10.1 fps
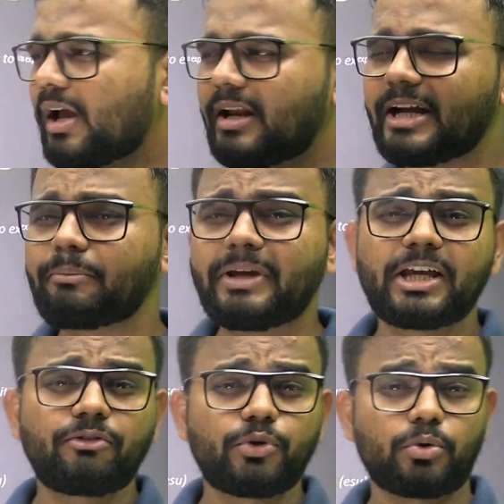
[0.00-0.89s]
let me
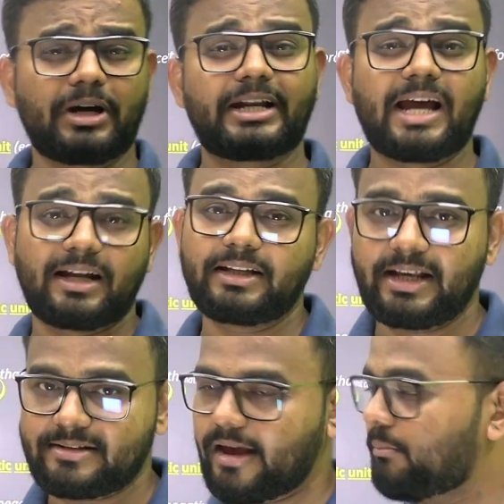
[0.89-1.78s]
give you another
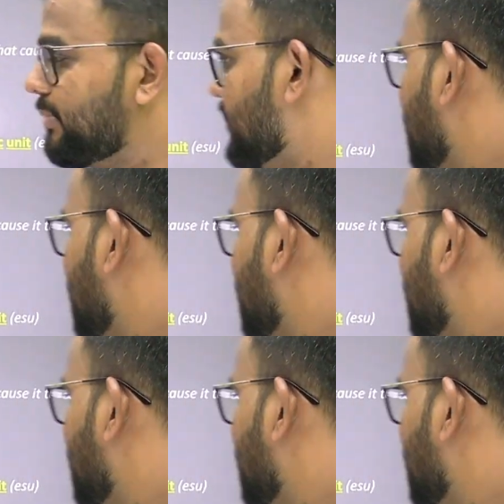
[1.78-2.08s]
example.